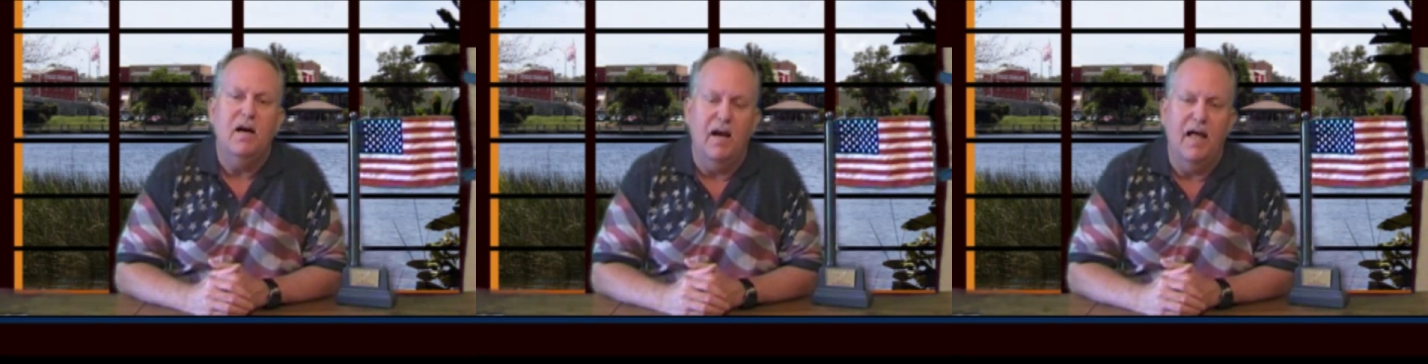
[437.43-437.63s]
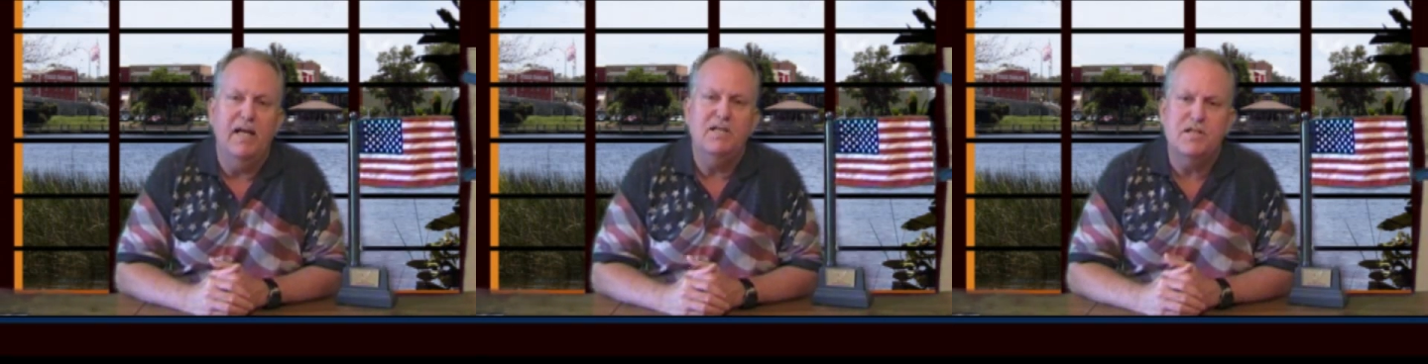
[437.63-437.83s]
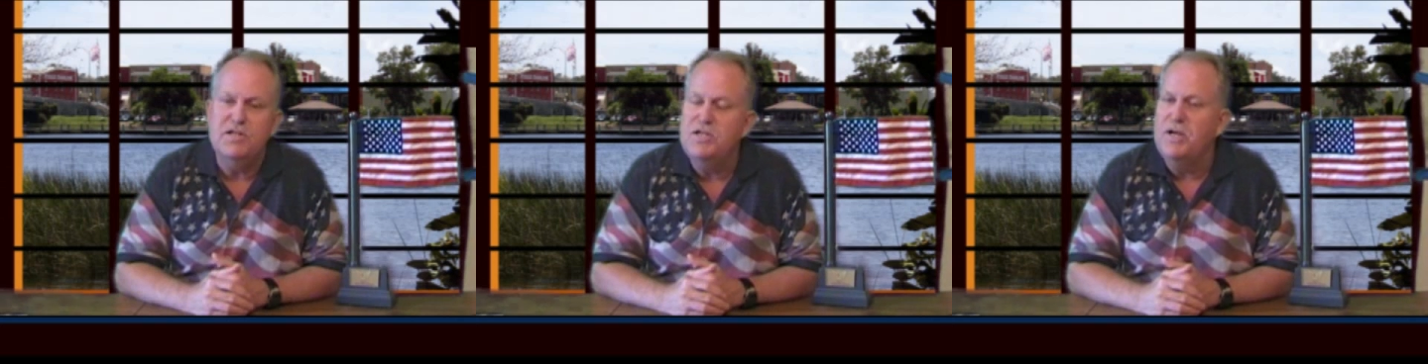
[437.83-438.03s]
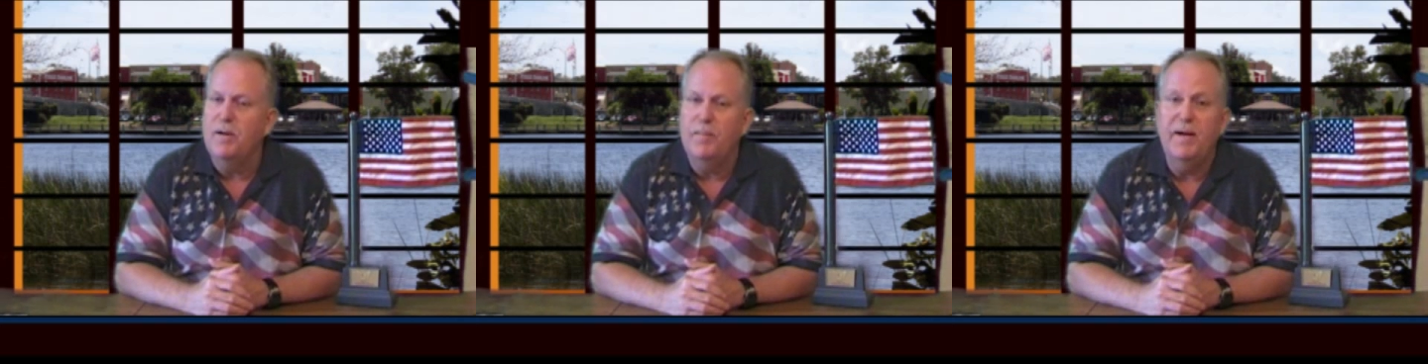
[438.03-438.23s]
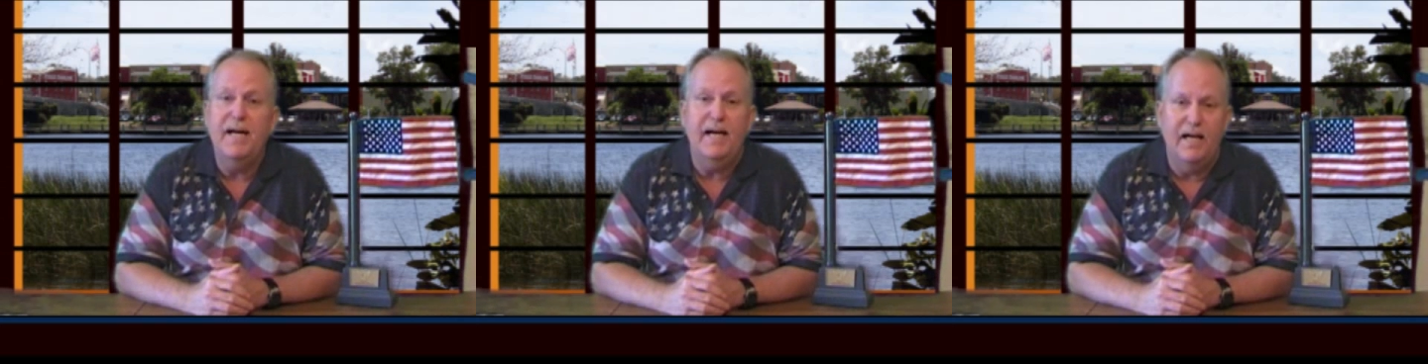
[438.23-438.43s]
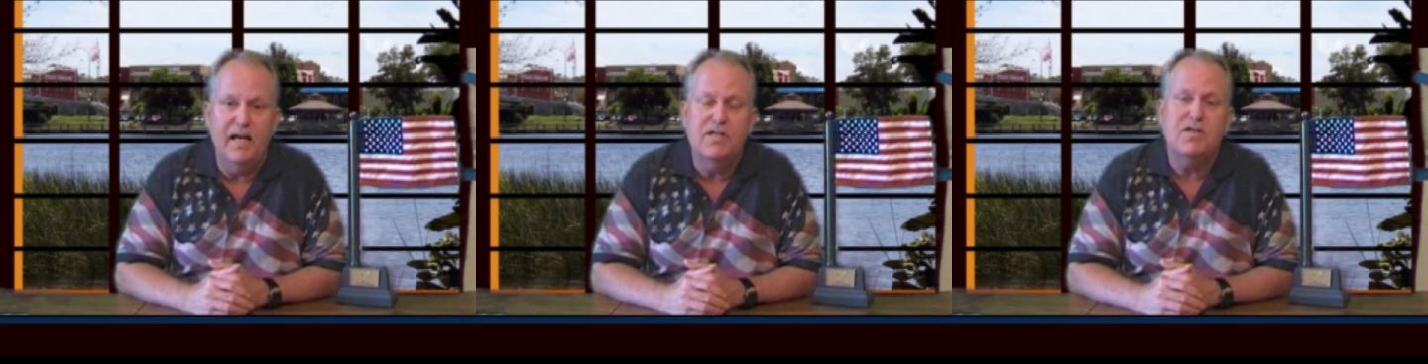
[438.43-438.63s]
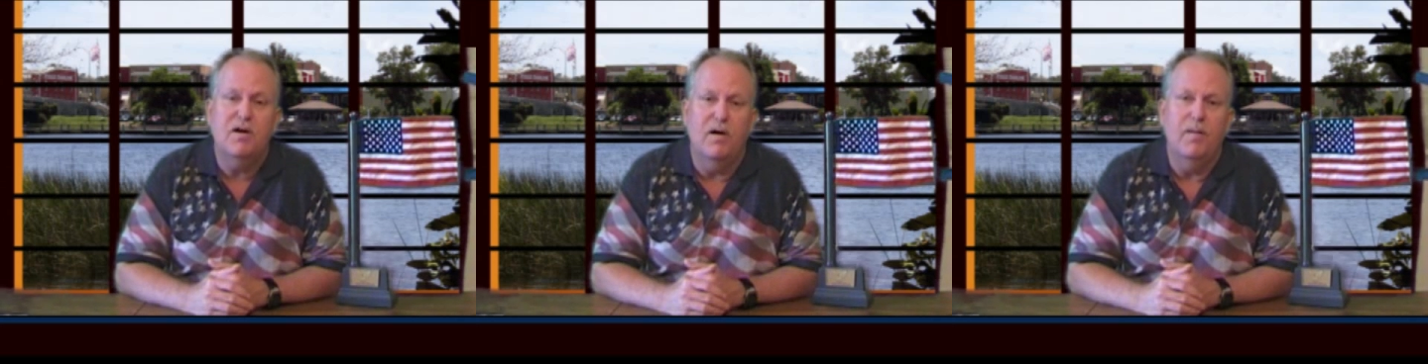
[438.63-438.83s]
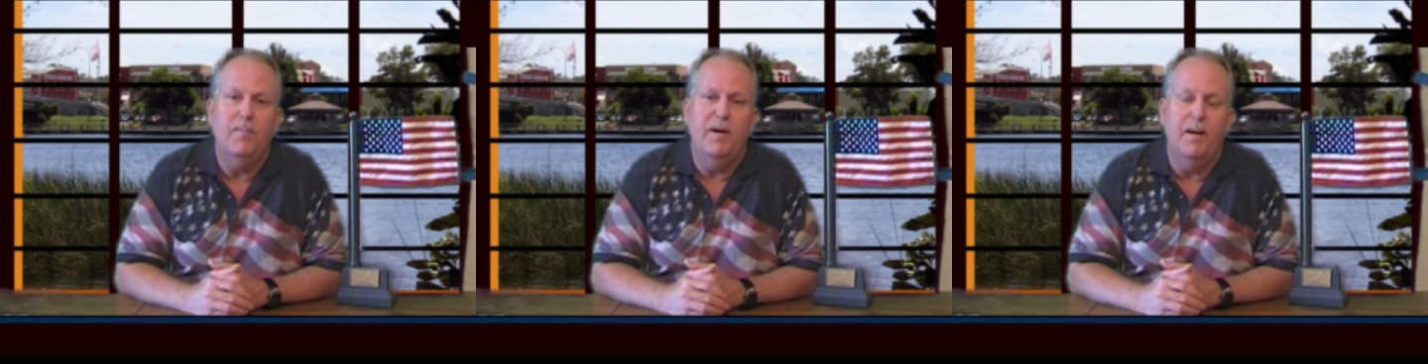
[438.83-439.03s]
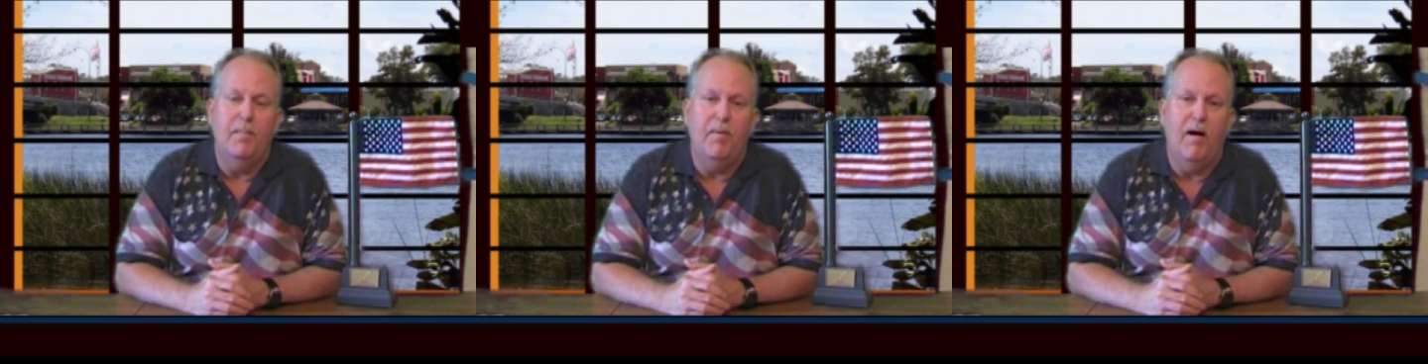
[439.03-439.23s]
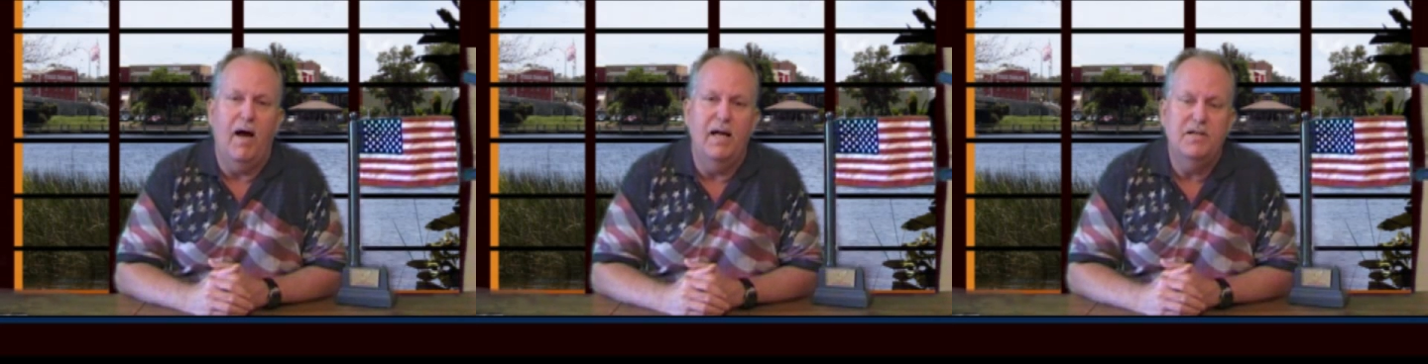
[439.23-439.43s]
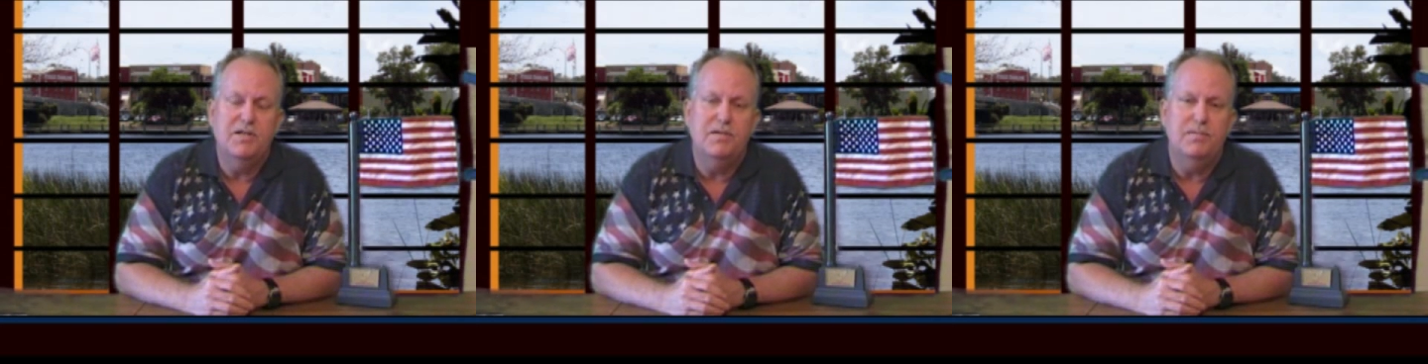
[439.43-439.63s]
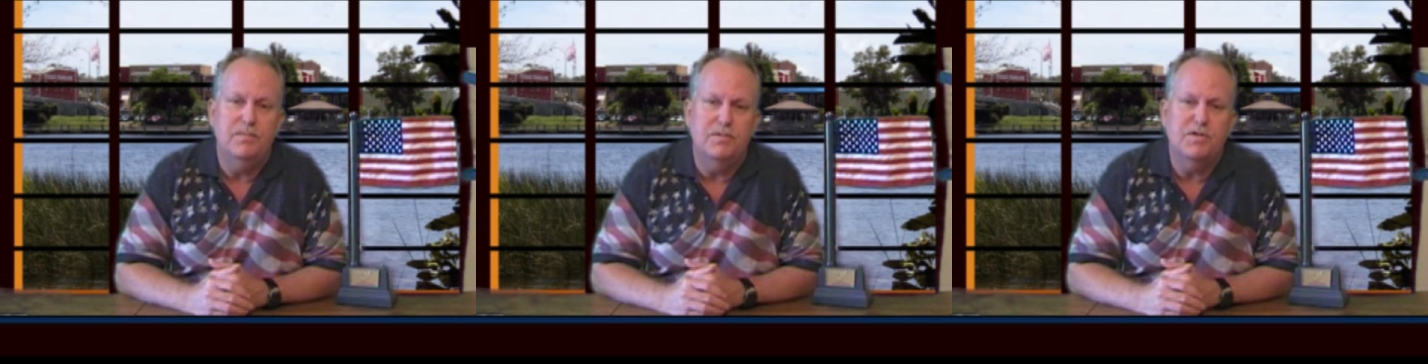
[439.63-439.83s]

Ladies and gentlemen, it is going to be a bright,